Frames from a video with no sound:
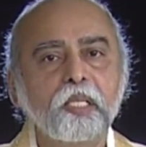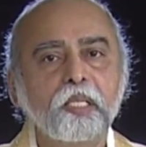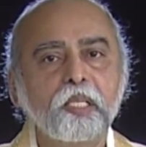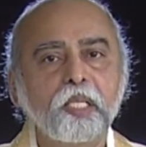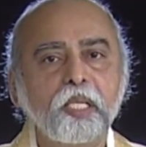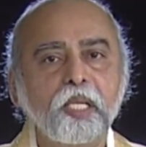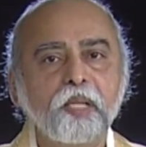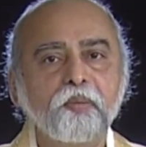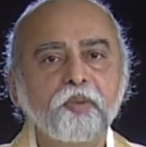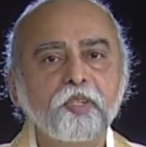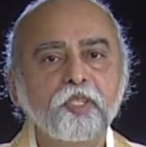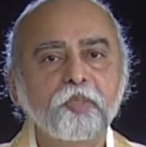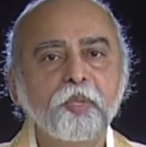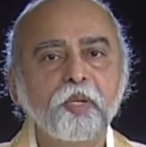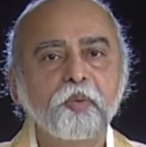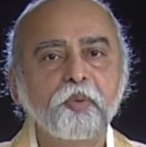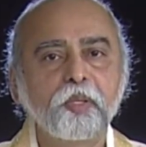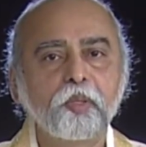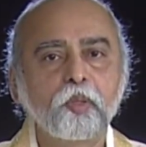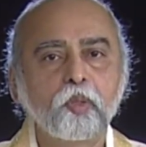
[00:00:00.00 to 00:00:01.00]
the difference
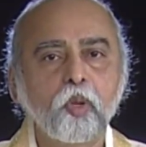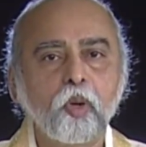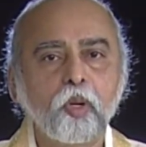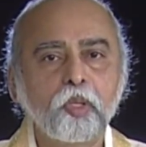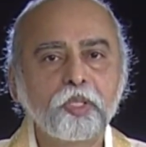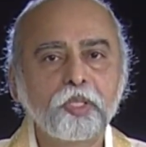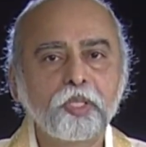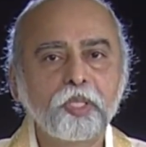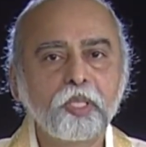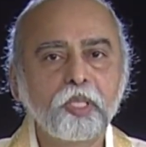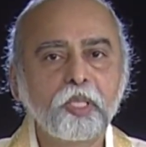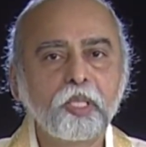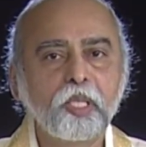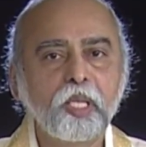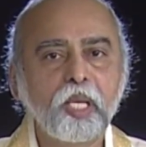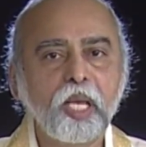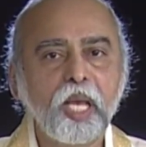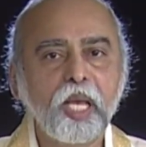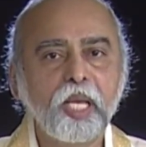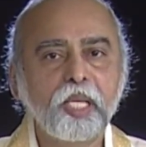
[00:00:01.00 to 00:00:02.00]
between thoughts
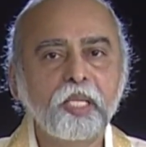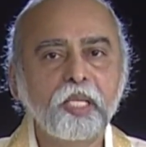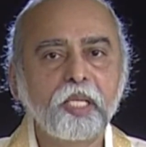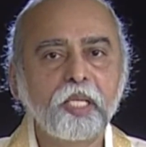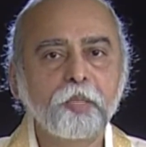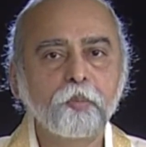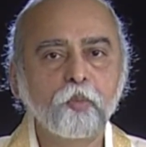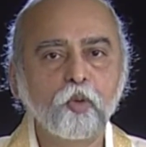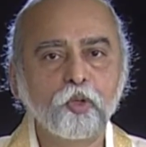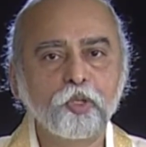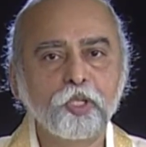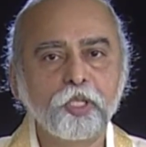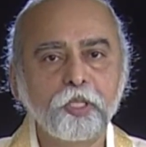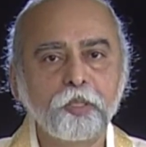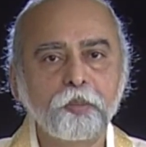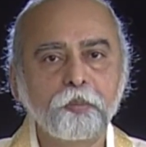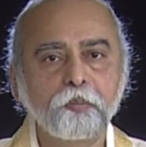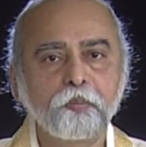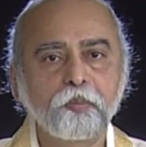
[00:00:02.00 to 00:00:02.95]
and emotion.